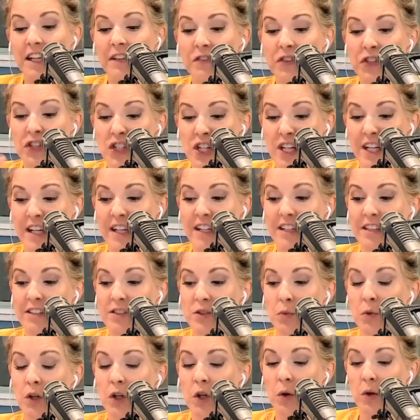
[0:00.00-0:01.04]
if she
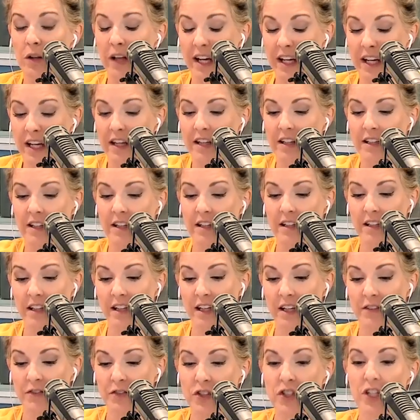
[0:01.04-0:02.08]
is like,
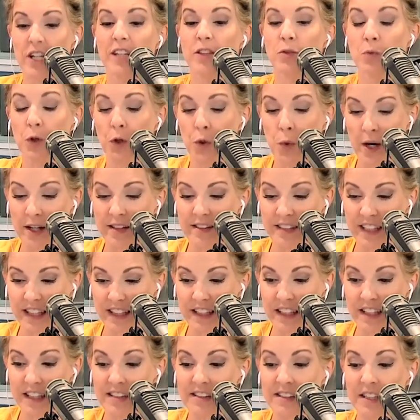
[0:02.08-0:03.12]
if she's requesting
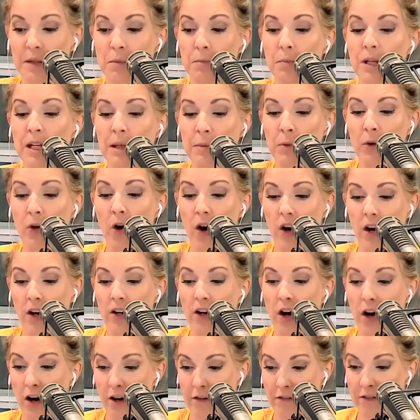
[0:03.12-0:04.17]
this and people
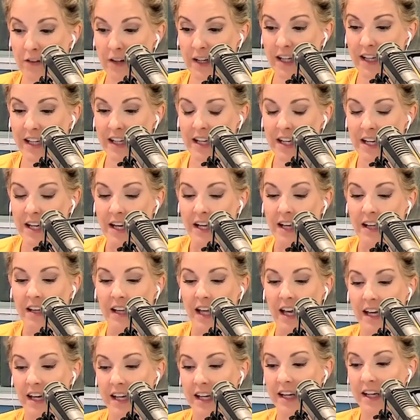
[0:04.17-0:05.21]
aren't offering.
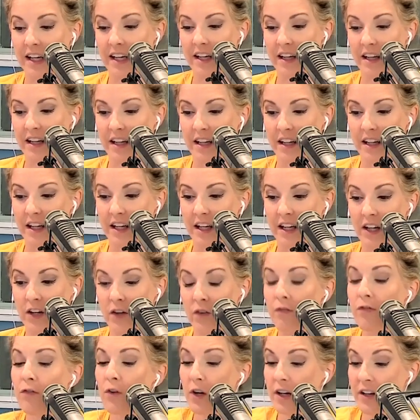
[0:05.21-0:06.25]
Like,
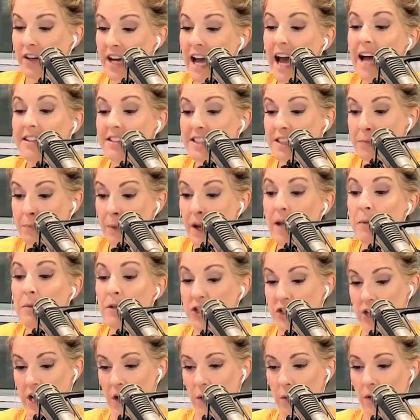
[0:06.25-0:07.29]
for Cassie's baby
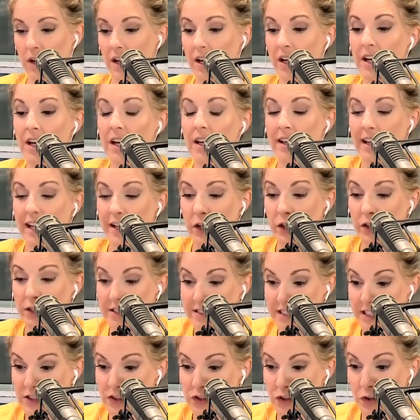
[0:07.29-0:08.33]
shower, like, her
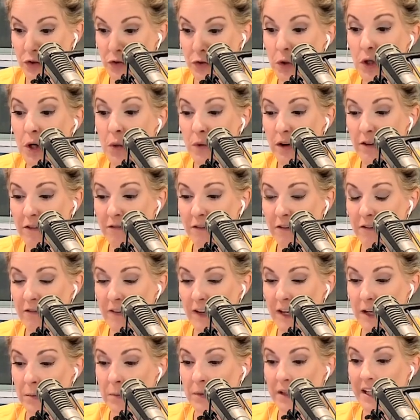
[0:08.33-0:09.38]
sister threw her one for
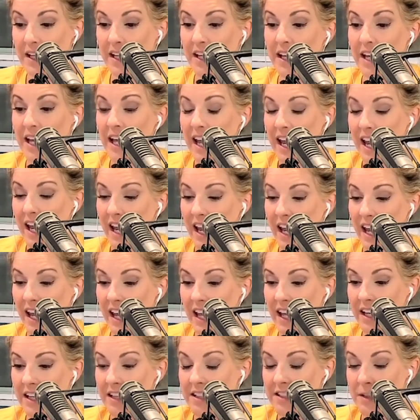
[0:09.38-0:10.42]
family,
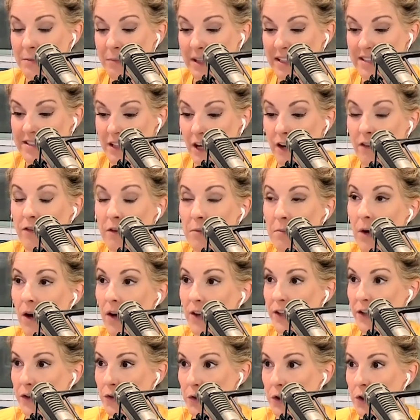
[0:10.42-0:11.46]
and myself and
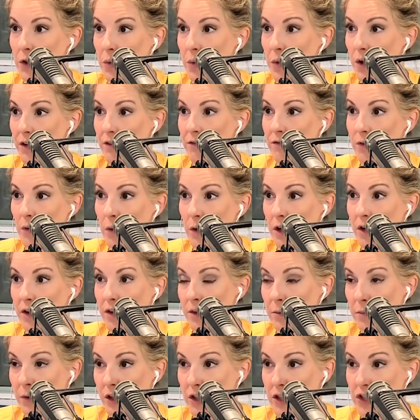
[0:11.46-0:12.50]
Molly threw her one for
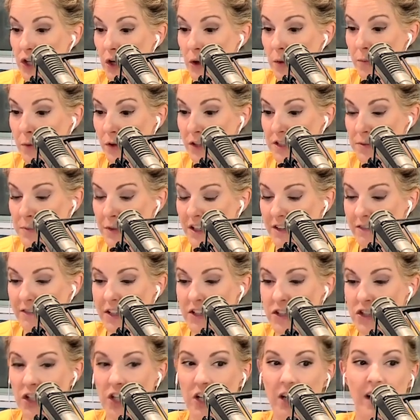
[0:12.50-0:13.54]
the Bert Show and Bert's Big
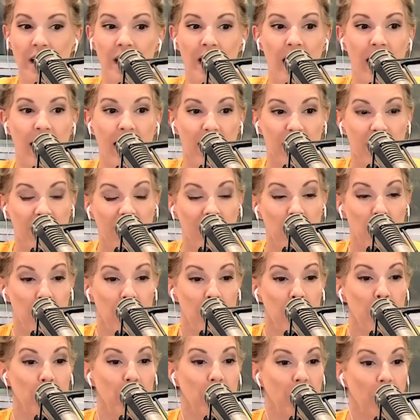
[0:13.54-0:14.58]
Adventure. I think if
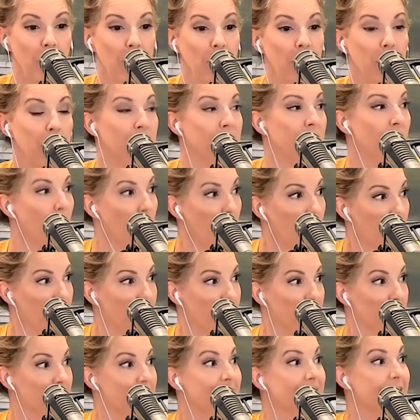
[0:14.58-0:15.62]
people come up and
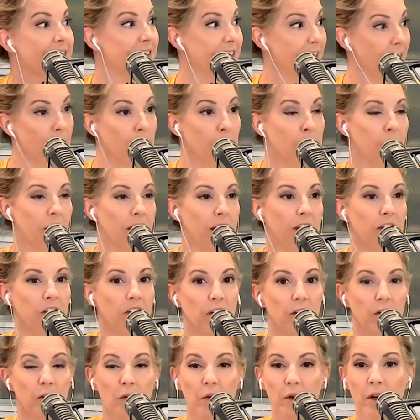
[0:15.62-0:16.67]
offer to celebrate
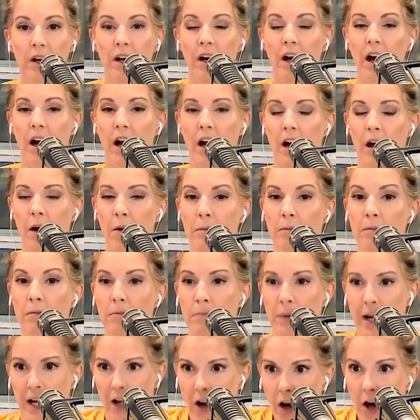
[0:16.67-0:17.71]
you,
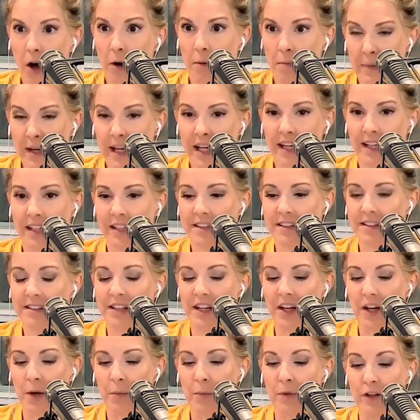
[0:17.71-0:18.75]
by all means.
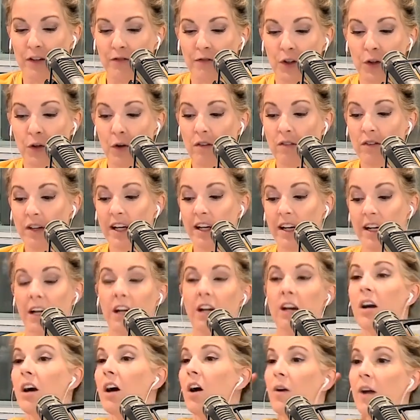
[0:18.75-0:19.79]
But if you're over
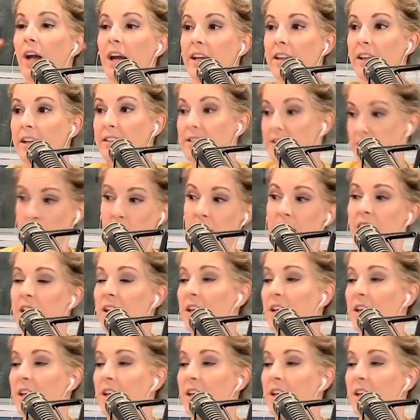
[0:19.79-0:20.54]
here, okay, like, somebody